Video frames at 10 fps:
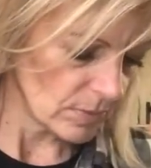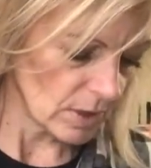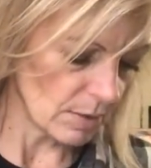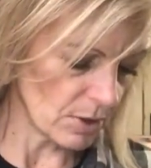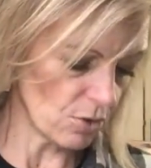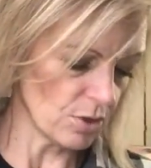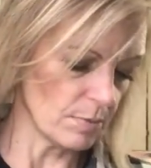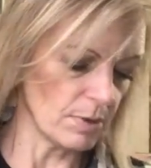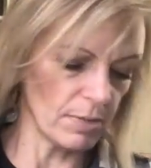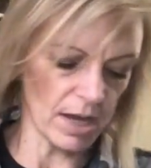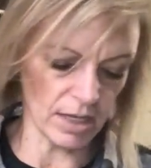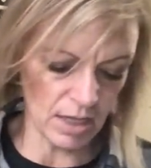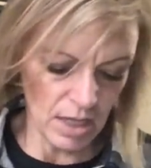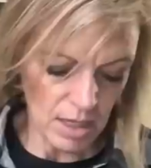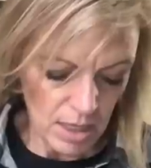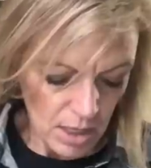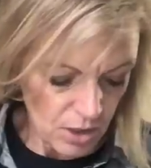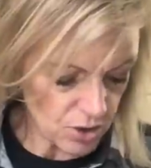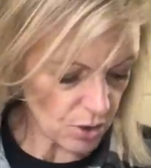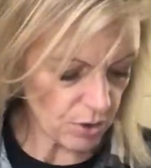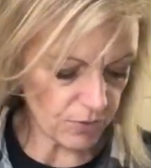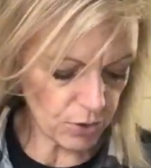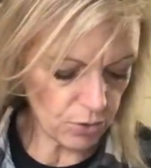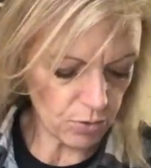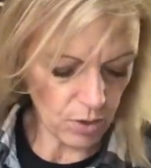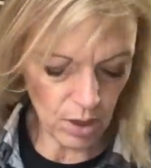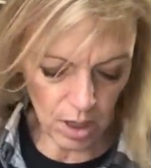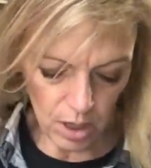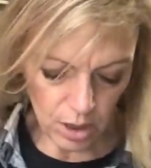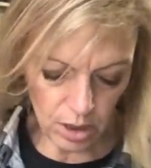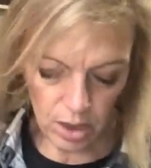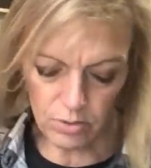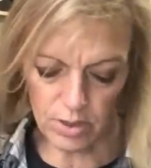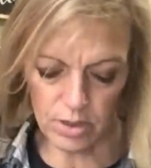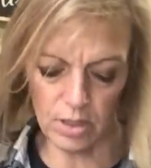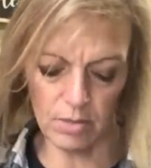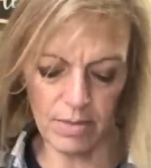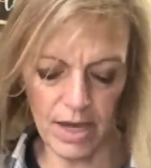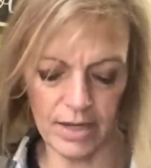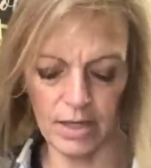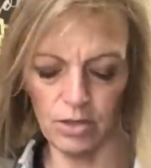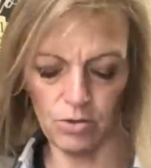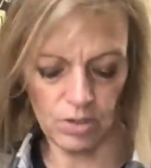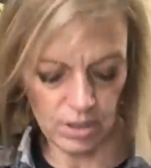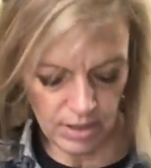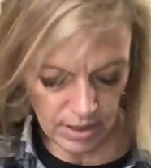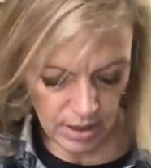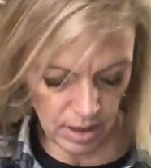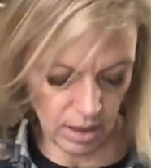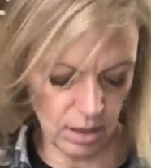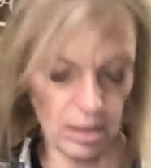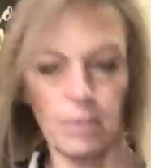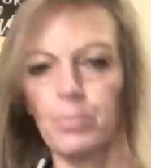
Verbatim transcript: Let me hold up the backing. So if you are close to the backing, you can see the